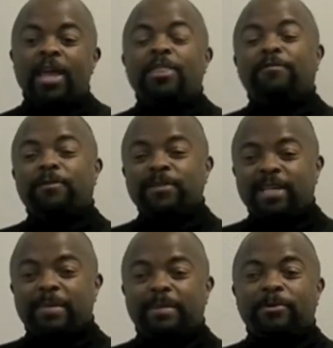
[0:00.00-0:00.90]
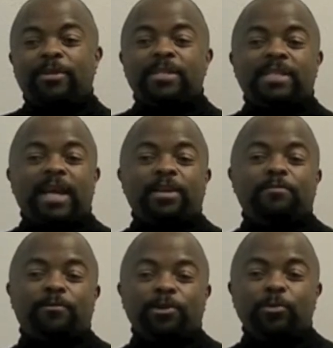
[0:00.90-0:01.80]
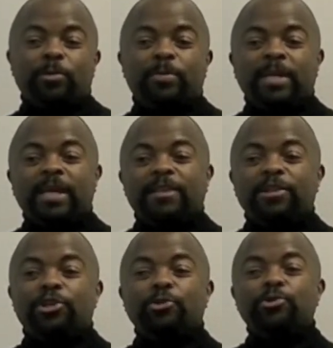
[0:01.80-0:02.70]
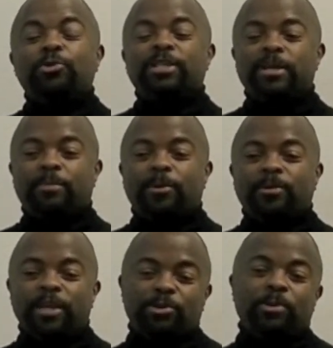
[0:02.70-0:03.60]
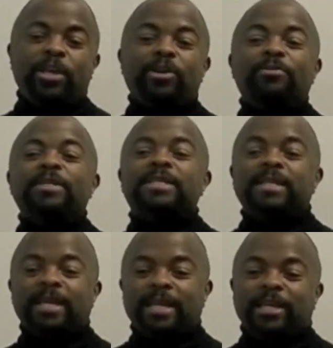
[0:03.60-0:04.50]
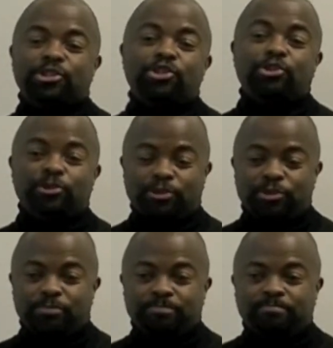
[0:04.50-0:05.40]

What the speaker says: The first time I'm going to sign it for you will be in the usual tempo that you hear us sing it in church.